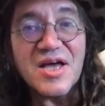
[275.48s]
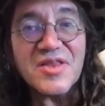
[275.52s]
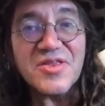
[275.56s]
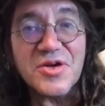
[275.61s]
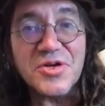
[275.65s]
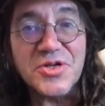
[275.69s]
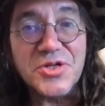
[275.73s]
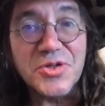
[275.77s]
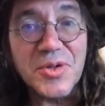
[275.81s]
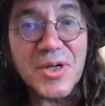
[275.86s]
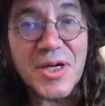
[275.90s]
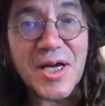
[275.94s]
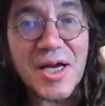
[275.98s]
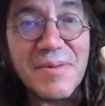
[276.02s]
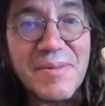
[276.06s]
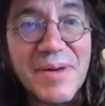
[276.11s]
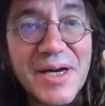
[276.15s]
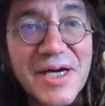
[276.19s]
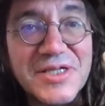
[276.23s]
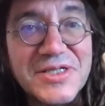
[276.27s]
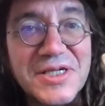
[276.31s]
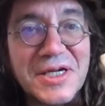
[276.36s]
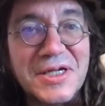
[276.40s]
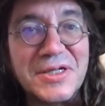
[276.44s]
They're doing
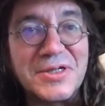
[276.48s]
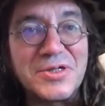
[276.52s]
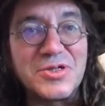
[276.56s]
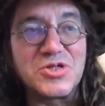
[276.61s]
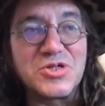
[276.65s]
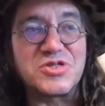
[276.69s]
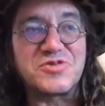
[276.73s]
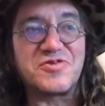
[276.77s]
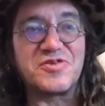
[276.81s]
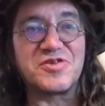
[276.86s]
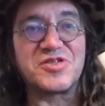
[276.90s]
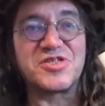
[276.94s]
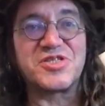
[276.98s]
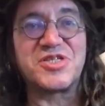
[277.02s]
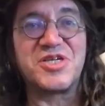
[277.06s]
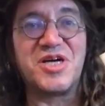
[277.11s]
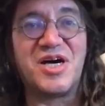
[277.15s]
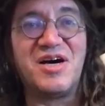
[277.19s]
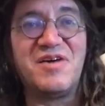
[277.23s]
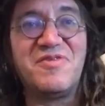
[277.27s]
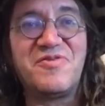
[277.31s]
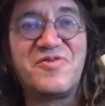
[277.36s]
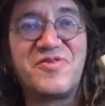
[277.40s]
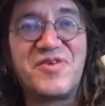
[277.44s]
amazing and useful
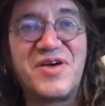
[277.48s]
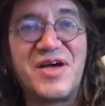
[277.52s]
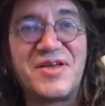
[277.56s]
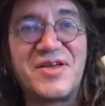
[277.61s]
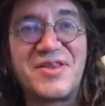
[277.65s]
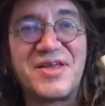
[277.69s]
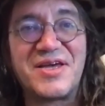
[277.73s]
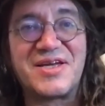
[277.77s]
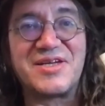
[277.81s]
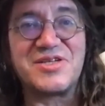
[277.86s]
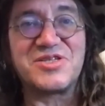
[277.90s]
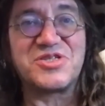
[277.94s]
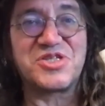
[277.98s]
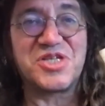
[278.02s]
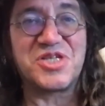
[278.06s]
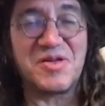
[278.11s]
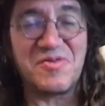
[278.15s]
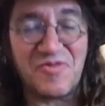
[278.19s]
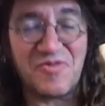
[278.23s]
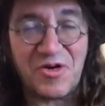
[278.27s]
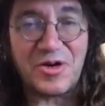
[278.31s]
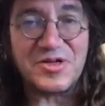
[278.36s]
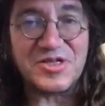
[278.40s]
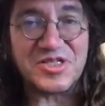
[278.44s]
stuff, and they can
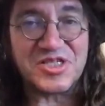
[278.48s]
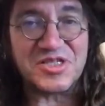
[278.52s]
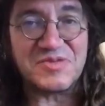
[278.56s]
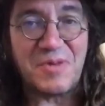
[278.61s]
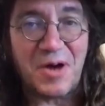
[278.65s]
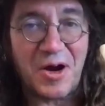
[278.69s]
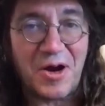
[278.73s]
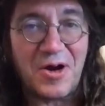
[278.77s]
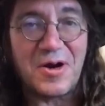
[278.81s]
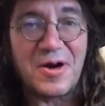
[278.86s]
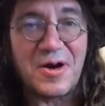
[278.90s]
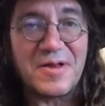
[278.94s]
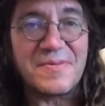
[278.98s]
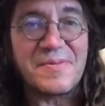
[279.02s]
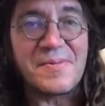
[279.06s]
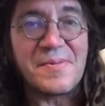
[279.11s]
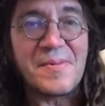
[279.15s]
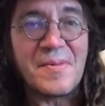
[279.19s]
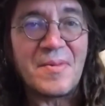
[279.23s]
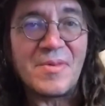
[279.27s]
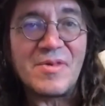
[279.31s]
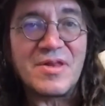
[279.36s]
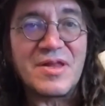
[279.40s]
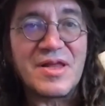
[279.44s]
seem very smart
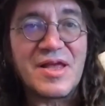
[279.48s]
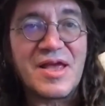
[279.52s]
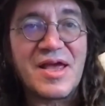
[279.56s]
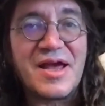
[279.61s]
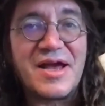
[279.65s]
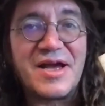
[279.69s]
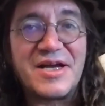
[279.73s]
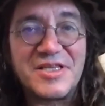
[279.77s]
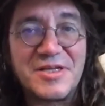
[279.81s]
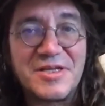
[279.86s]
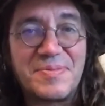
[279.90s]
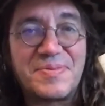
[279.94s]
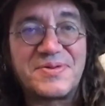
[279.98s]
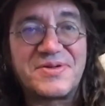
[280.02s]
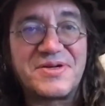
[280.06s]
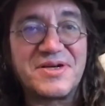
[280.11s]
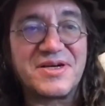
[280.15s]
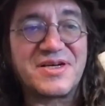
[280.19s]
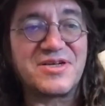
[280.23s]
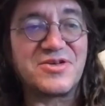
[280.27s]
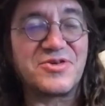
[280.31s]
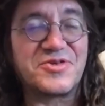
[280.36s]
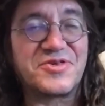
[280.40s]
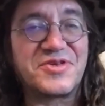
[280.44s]
in the
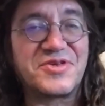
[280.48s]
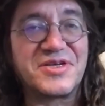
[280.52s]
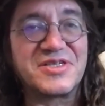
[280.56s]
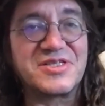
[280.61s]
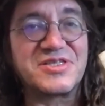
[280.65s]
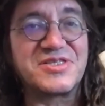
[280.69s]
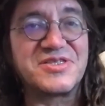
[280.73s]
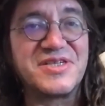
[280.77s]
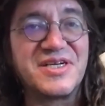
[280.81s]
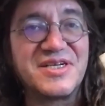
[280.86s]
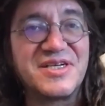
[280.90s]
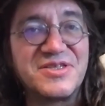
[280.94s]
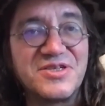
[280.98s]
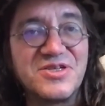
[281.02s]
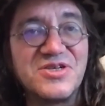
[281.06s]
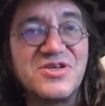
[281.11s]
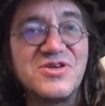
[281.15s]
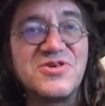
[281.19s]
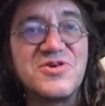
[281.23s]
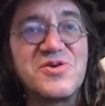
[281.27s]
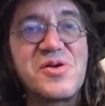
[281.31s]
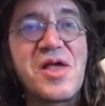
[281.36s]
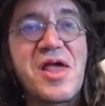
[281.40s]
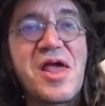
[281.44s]
particular things they
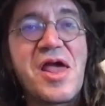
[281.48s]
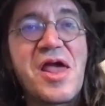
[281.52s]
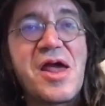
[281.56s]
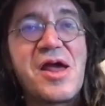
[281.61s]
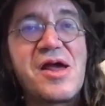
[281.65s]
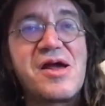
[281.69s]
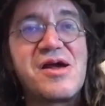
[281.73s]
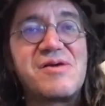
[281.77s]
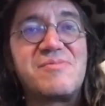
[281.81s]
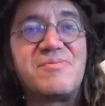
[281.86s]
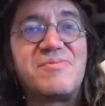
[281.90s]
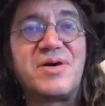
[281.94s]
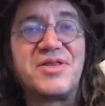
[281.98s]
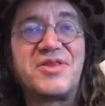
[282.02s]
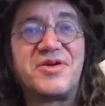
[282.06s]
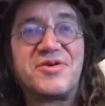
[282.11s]
do, but